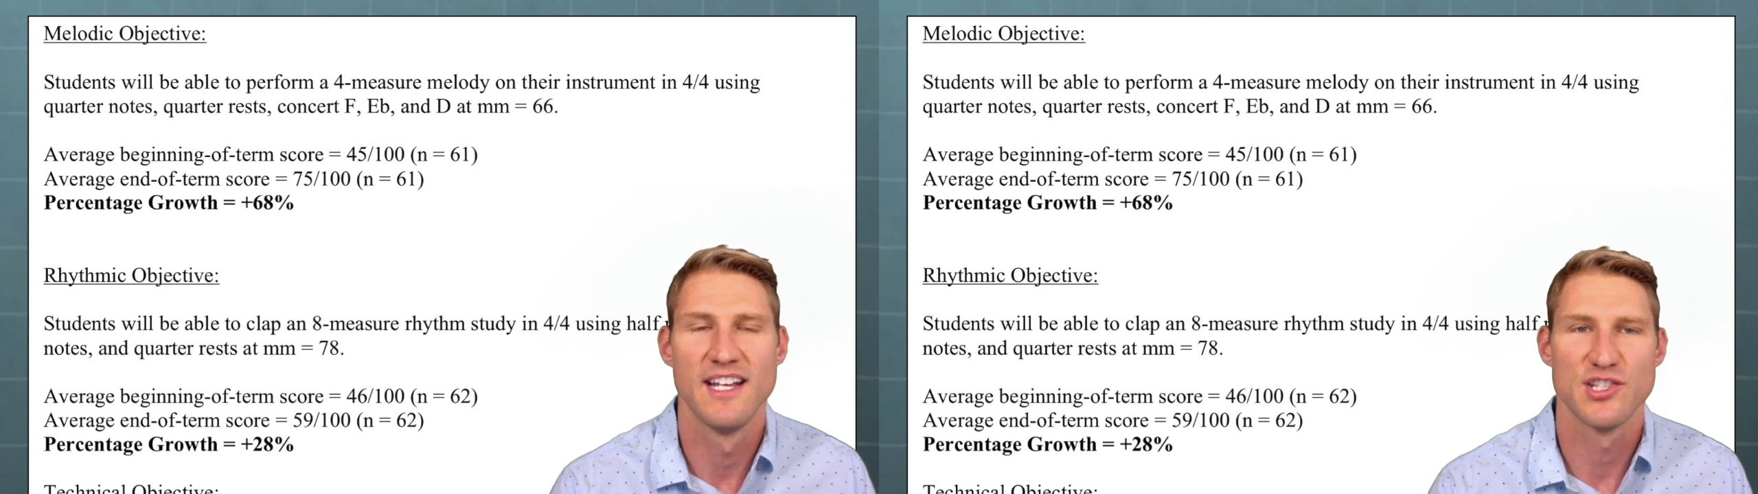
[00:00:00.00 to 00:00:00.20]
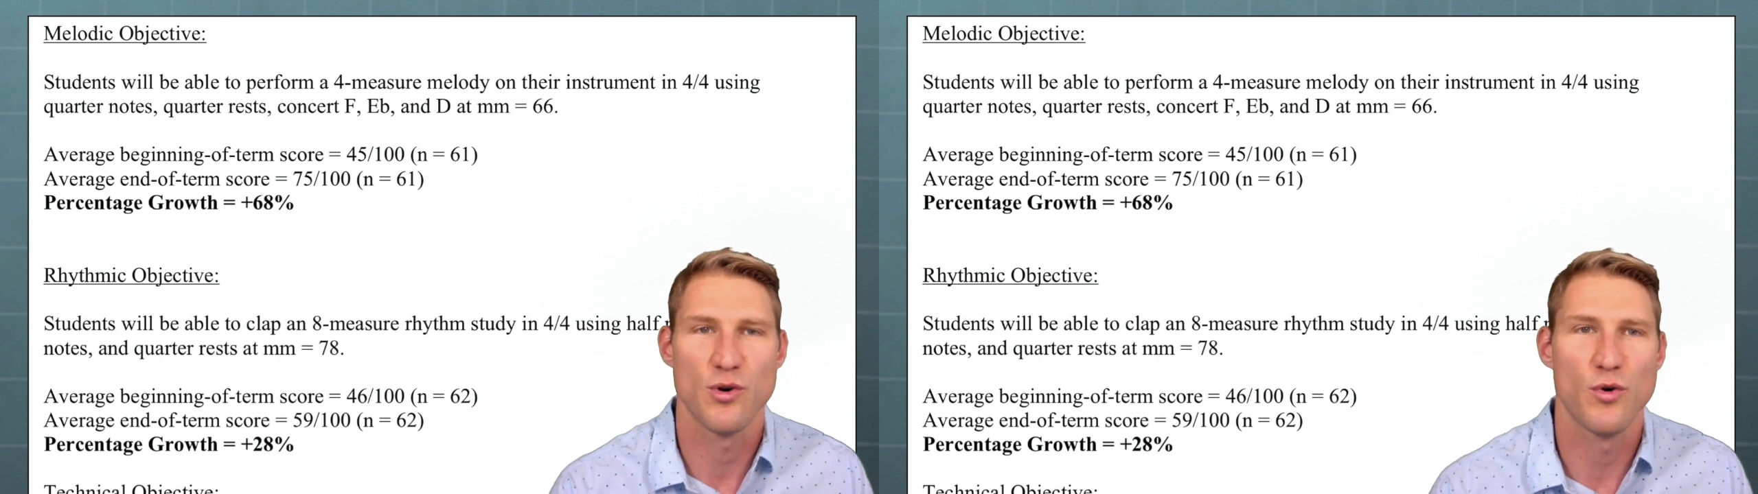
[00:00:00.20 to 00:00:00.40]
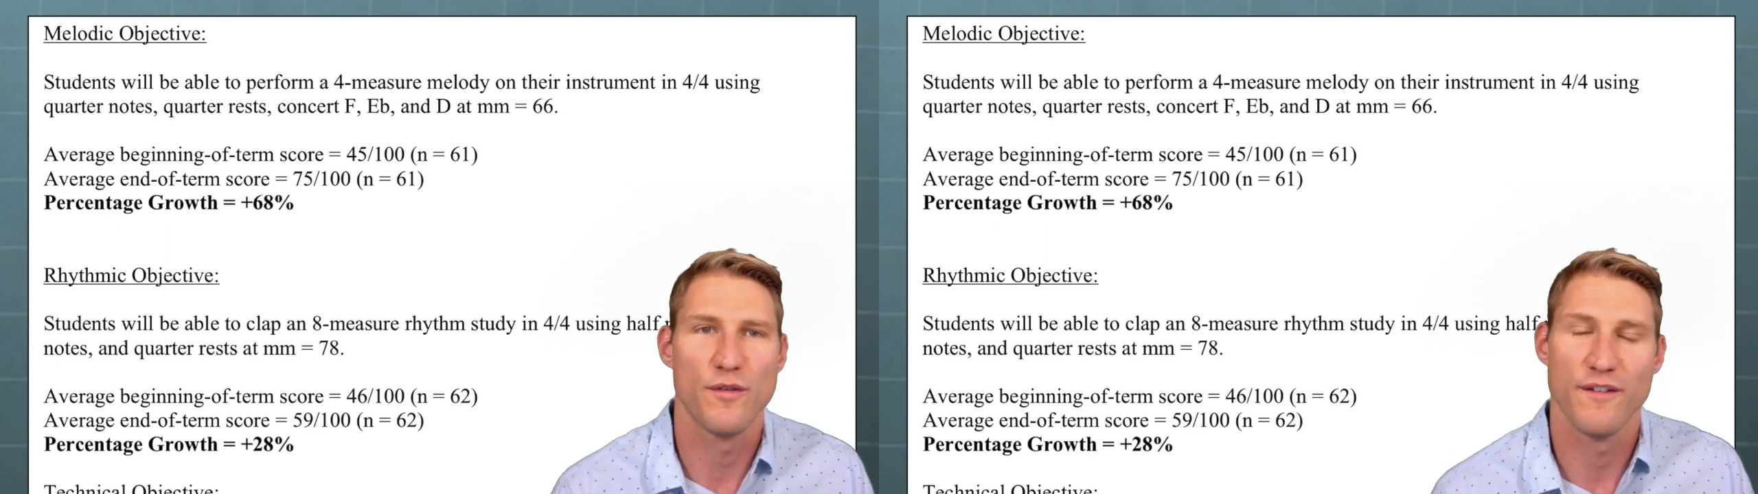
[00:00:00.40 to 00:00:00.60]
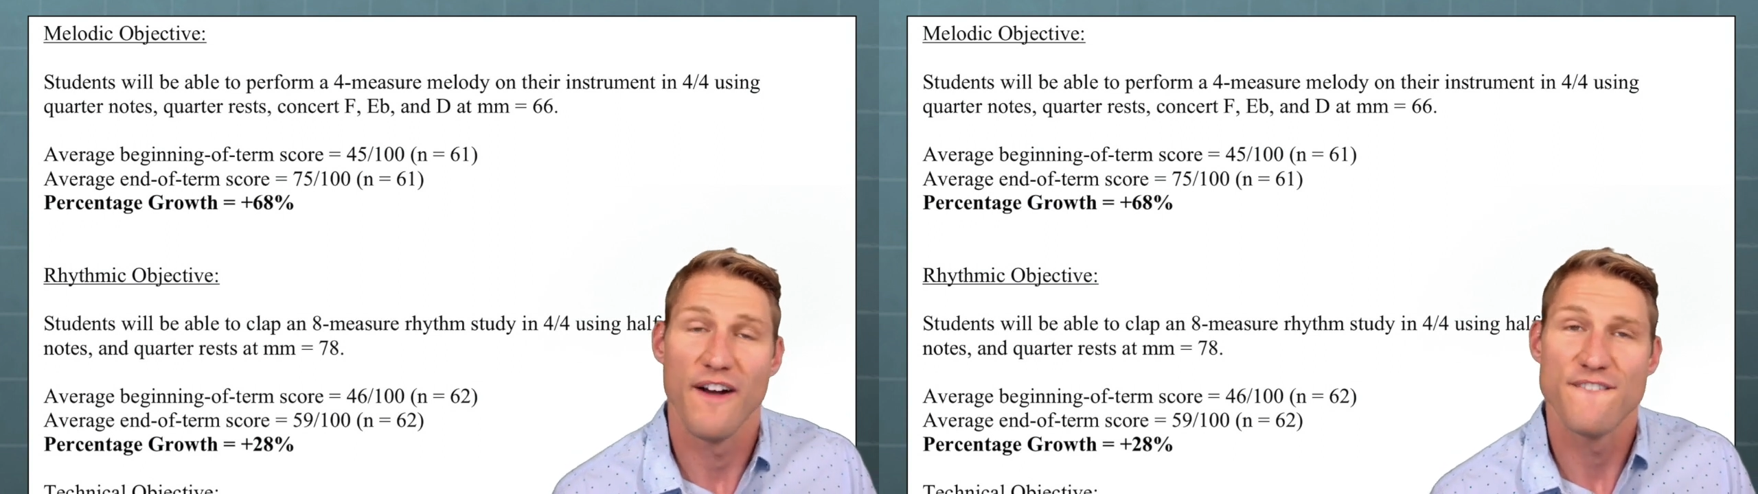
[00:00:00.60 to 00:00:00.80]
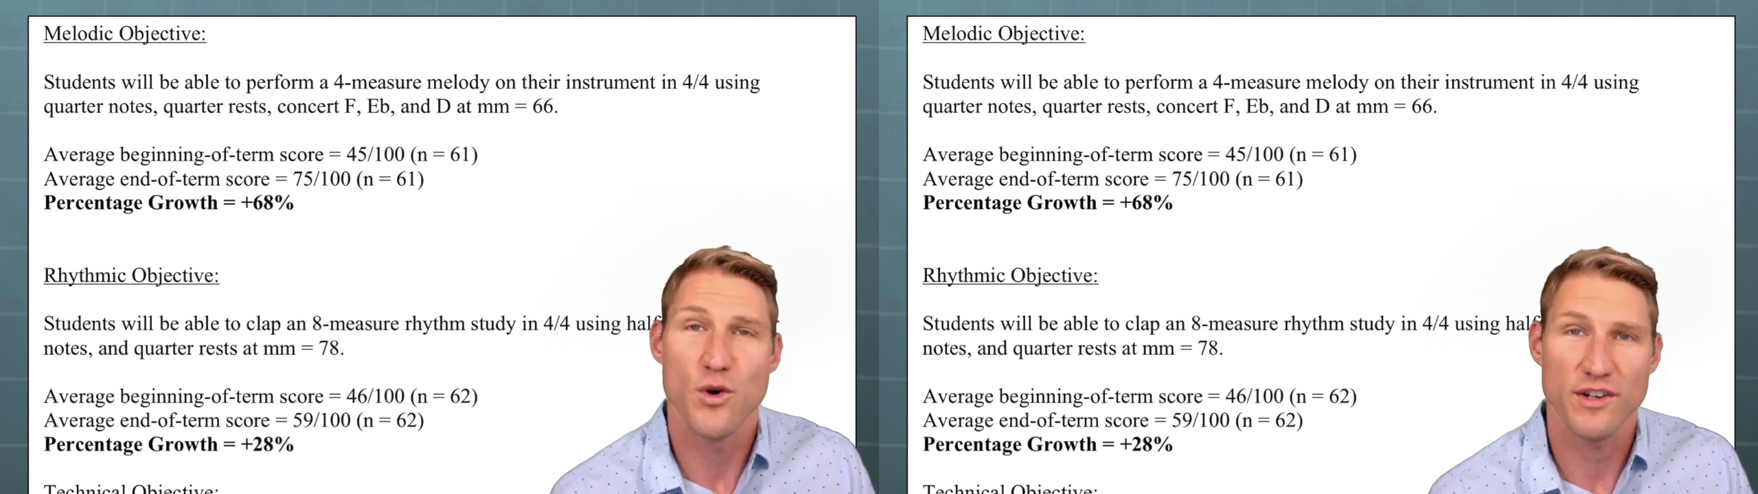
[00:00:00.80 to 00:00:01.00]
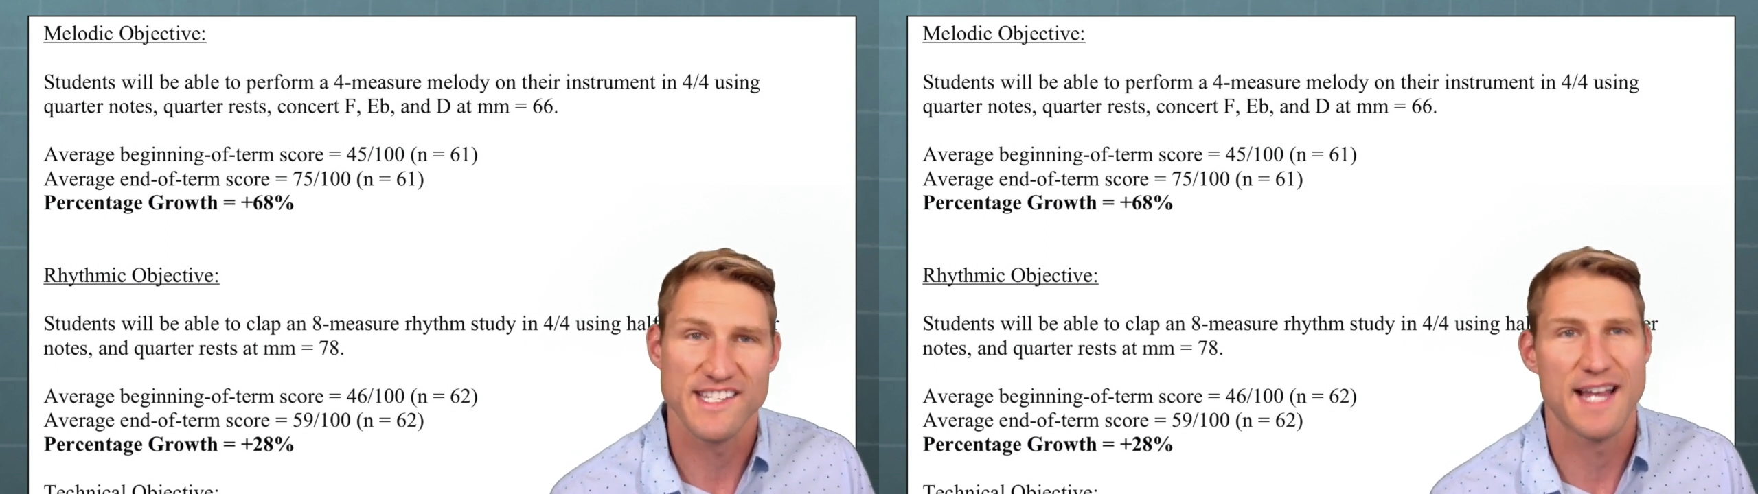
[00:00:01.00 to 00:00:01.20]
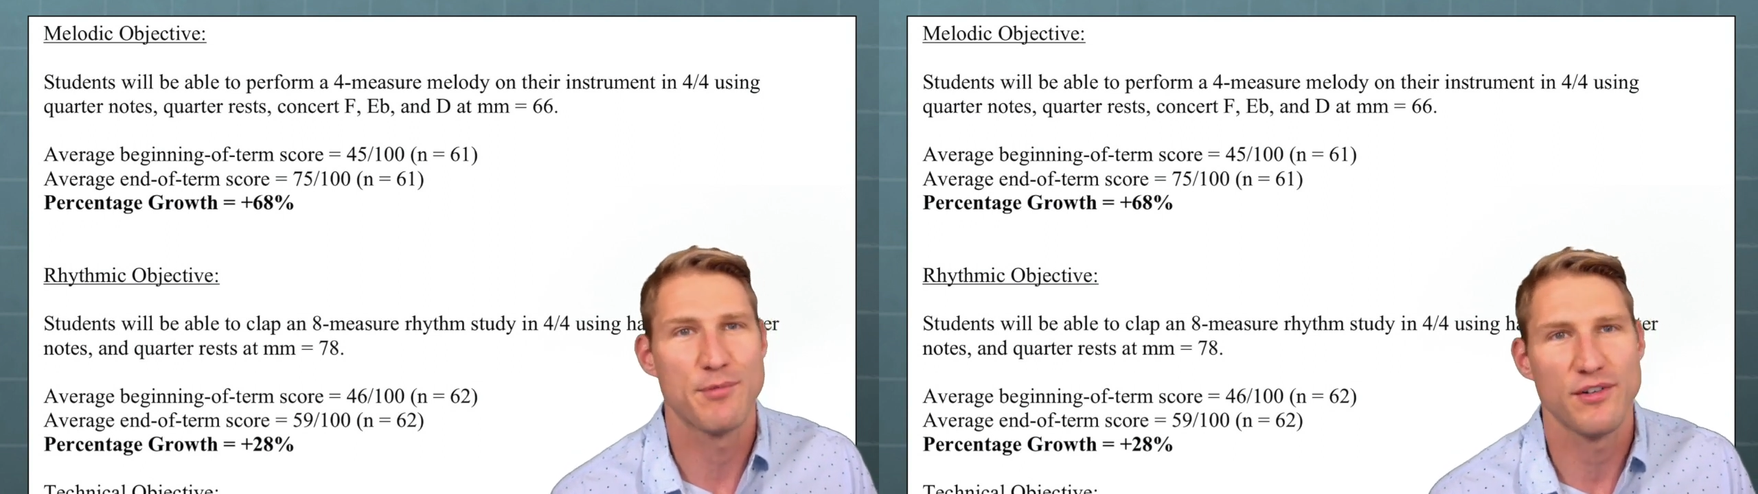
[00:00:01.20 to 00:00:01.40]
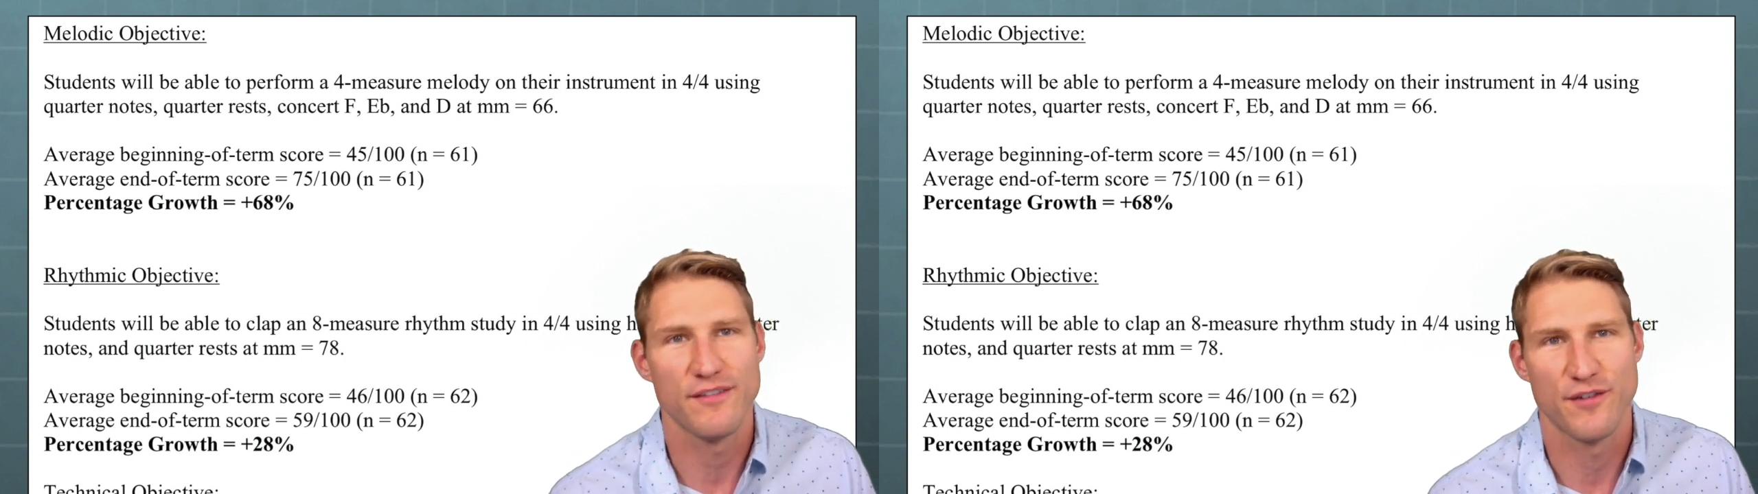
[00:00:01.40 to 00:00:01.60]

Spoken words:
So, for example,